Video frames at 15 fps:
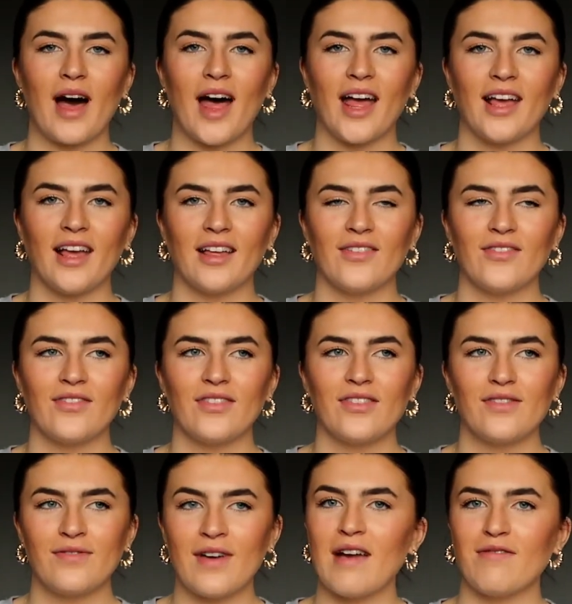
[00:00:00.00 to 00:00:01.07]
my
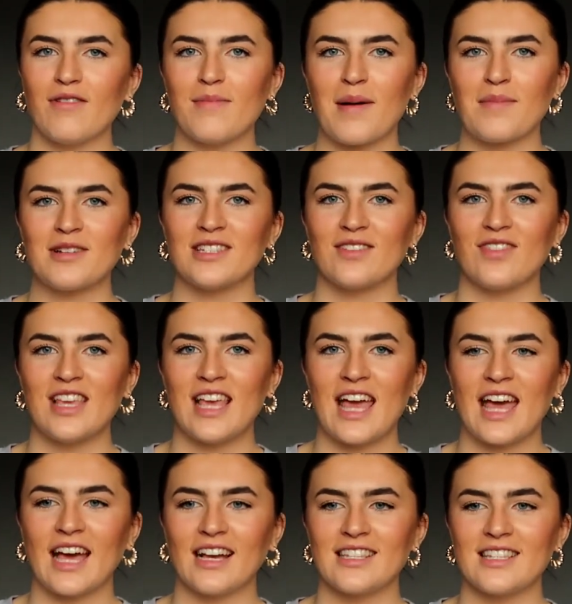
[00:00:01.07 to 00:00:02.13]
favourite memories of the
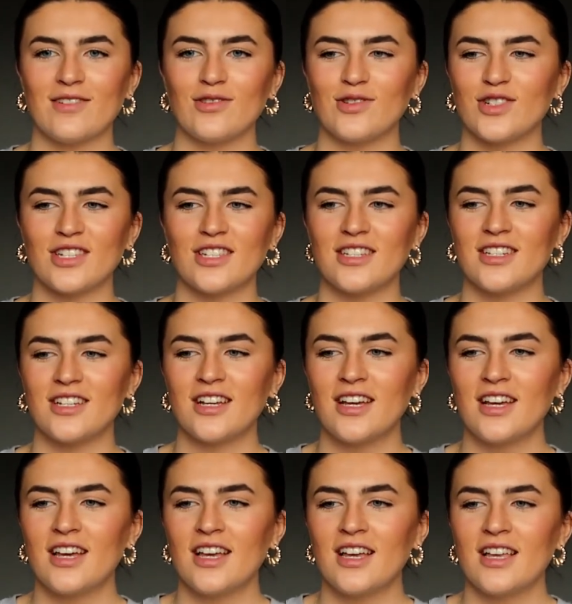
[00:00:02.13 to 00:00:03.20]
year because it was just
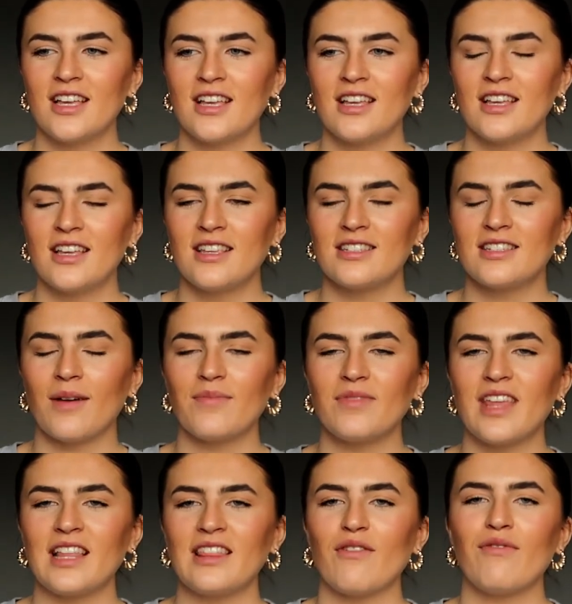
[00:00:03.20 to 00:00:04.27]

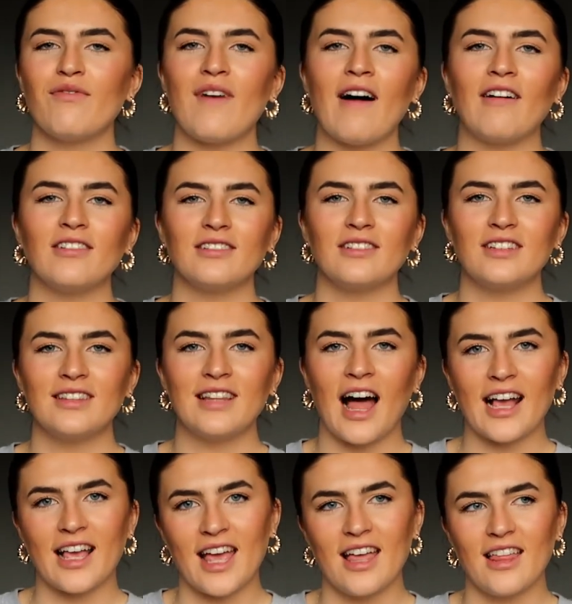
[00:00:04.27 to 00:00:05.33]
something that felt
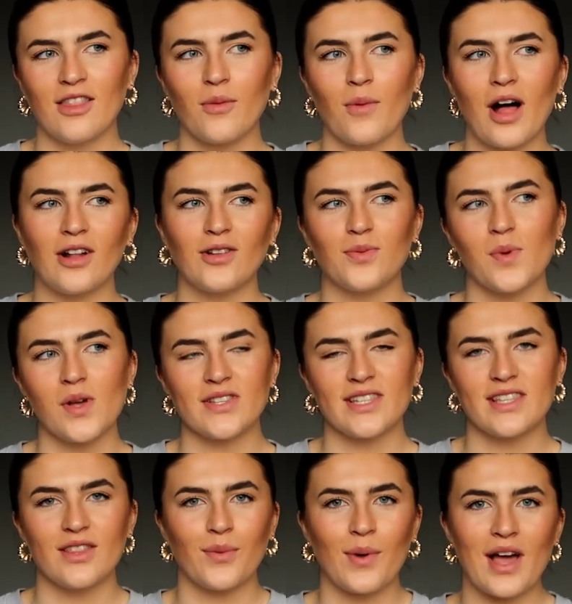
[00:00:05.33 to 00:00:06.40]
like the world
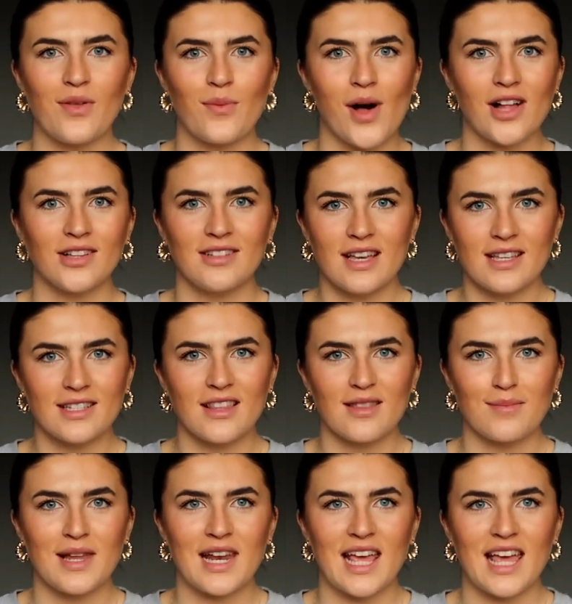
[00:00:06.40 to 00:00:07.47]
wasn't the way the world is at
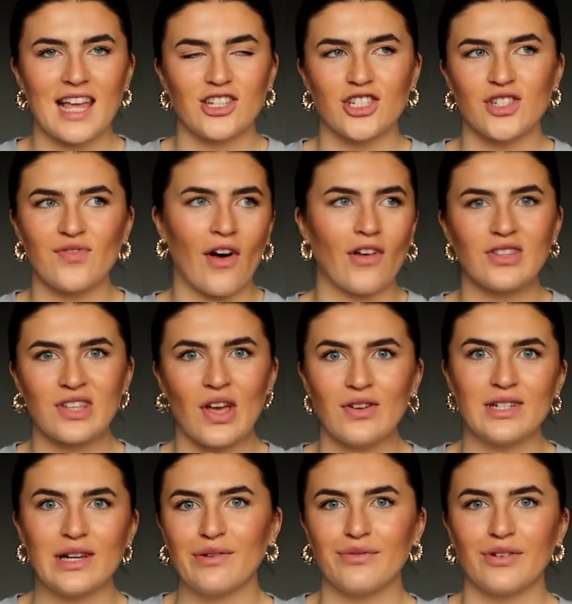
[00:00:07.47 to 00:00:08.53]
the minute. It just felt
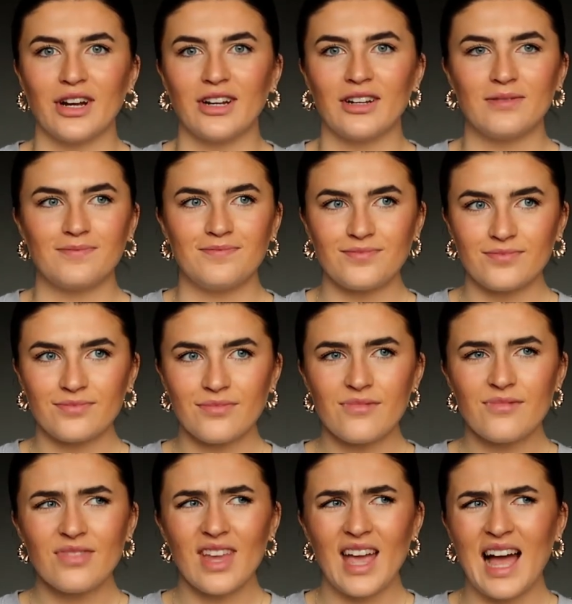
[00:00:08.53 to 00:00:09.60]
so different.
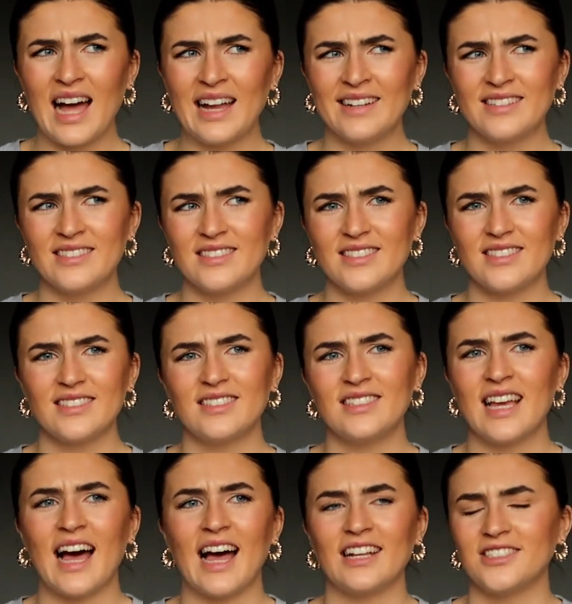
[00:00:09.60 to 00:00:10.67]
And
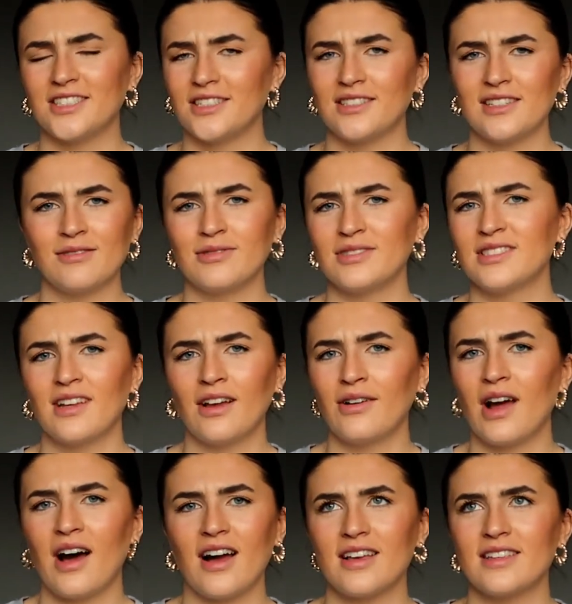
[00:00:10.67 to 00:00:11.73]
yeah, it was so
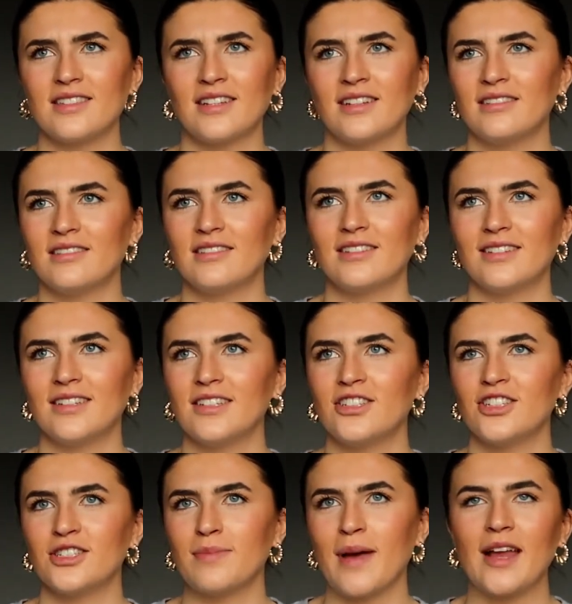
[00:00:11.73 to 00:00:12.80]
nice and
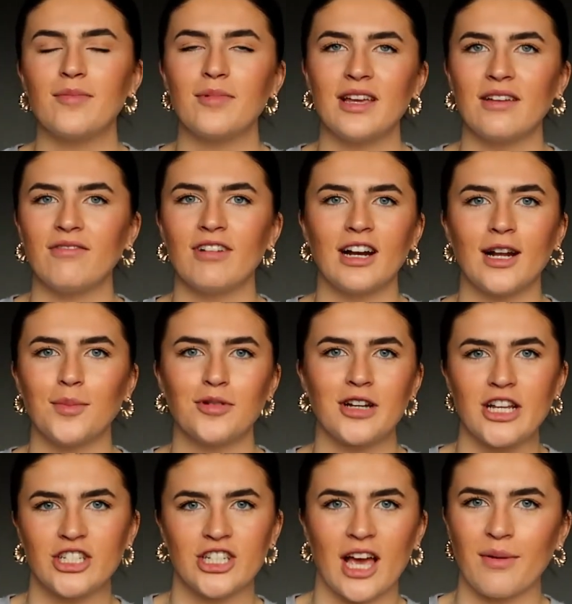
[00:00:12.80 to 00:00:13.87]
just made me really
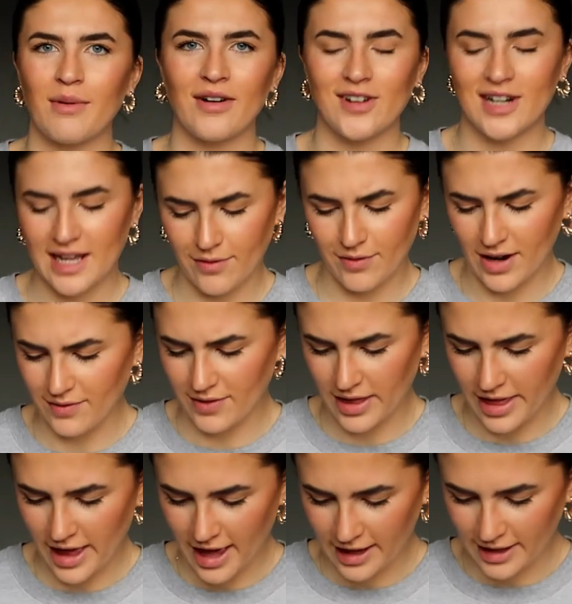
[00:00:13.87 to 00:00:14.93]
appreciate where I live and
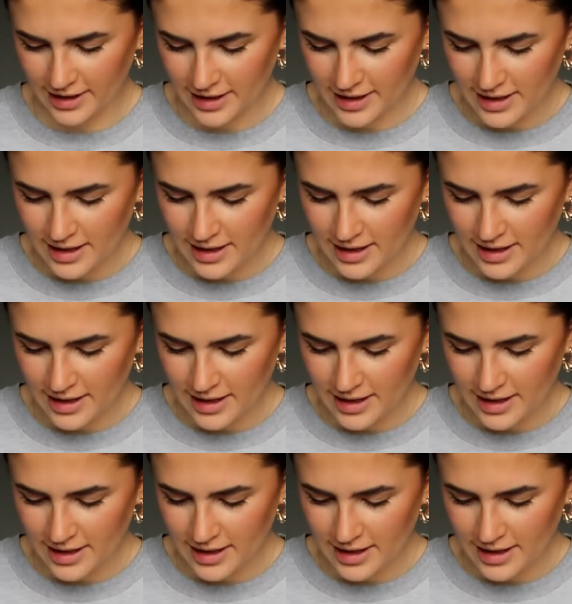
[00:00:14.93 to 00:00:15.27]
everything.